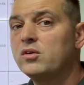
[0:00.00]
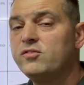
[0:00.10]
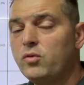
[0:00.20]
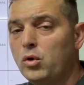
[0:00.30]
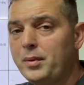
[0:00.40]

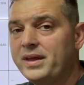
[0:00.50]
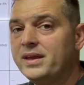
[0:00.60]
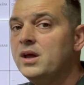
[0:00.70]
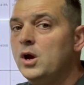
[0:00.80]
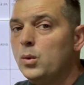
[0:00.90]

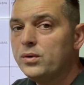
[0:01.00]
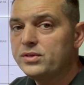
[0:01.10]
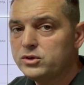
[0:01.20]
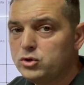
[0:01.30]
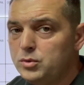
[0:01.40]
4xe with
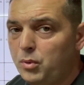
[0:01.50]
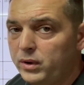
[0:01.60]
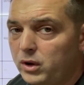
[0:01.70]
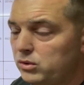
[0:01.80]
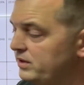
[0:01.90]
the
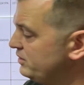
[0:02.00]
2.0 liter